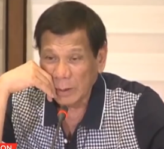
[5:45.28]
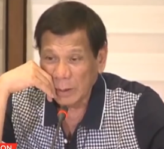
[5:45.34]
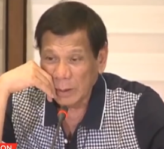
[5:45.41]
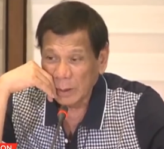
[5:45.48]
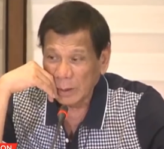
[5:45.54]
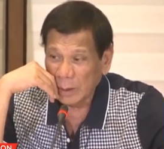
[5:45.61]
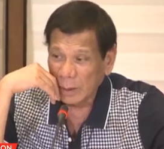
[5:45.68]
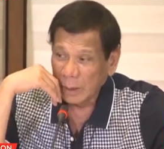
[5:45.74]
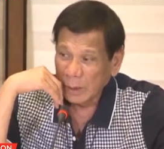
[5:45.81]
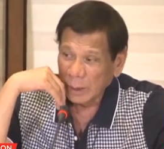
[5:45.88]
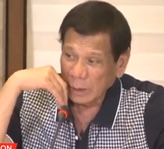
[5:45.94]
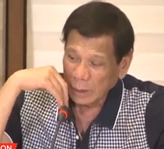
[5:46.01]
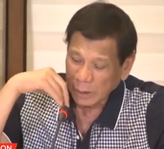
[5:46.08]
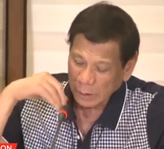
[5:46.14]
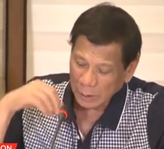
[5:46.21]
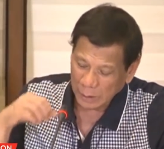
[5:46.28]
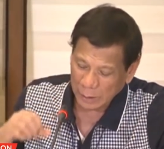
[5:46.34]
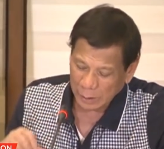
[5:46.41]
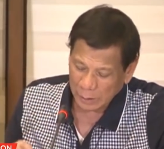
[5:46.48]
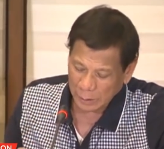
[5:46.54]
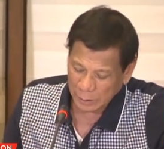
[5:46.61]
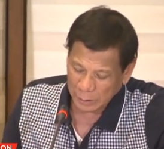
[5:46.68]

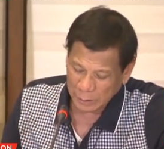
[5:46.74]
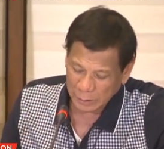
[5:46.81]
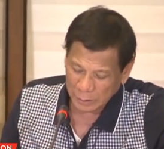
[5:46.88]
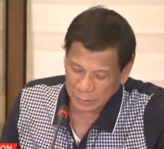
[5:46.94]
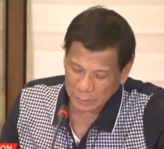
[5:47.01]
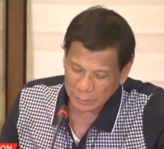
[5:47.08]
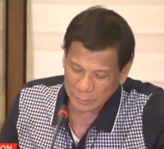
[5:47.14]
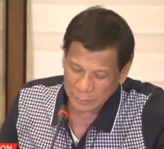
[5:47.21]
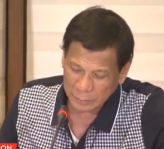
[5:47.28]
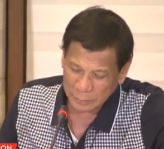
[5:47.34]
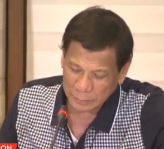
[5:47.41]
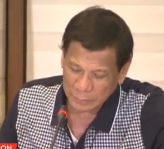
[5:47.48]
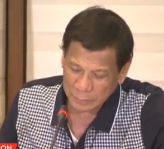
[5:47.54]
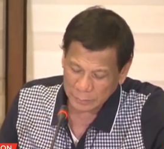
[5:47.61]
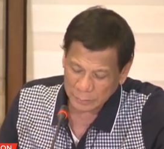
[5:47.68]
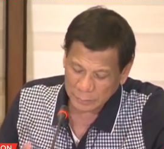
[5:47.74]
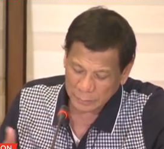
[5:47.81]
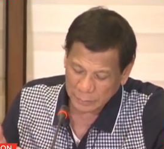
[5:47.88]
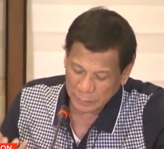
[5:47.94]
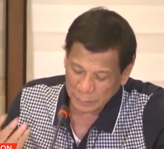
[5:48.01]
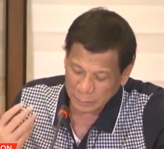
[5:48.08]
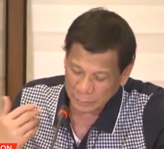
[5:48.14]

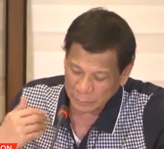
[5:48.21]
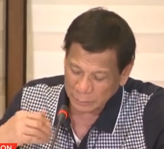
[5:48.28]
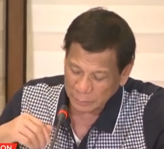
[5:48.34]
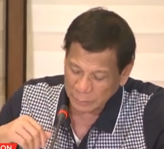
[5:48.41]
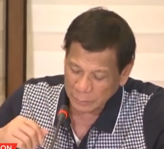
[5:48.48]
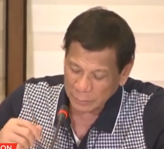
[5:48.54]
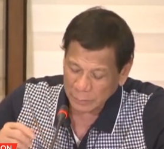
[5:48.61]
(no one is talking)